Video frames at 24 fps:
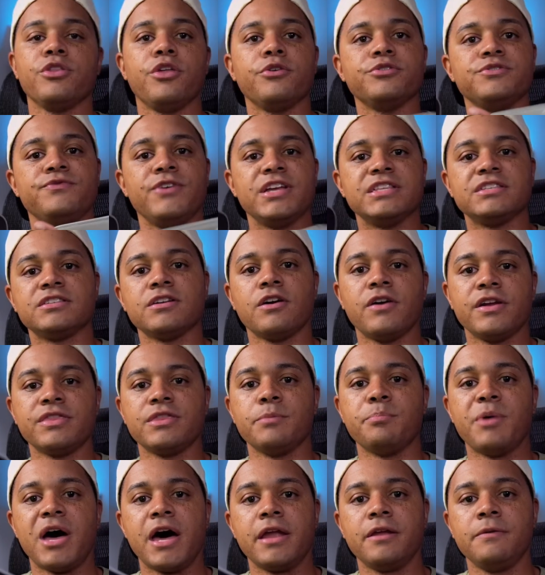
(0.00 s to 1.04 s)
those vents are at the
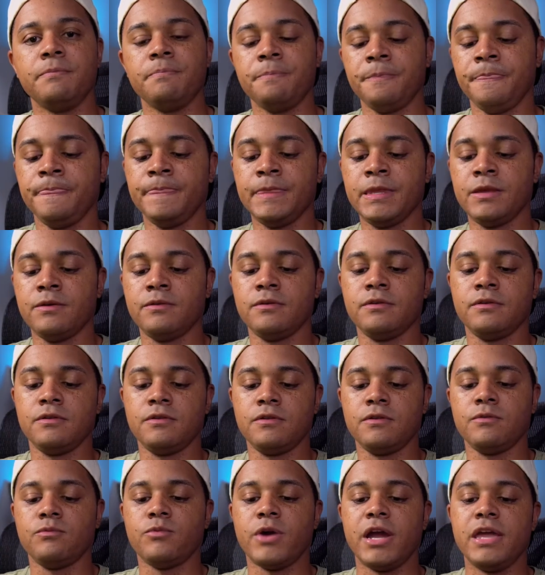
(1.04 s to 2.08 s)
bottom,
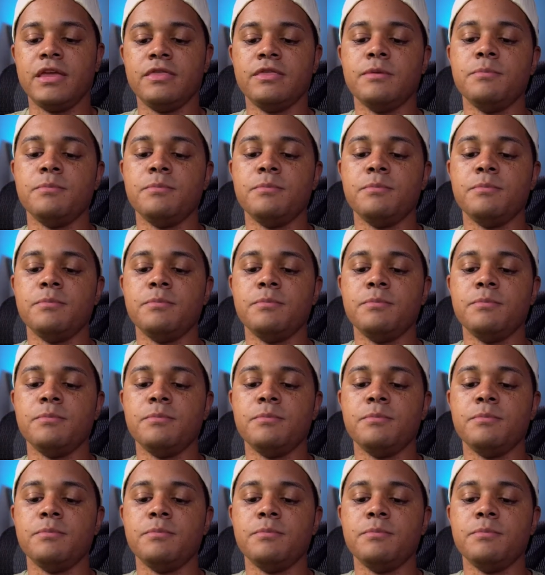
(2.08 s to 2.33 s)
right in the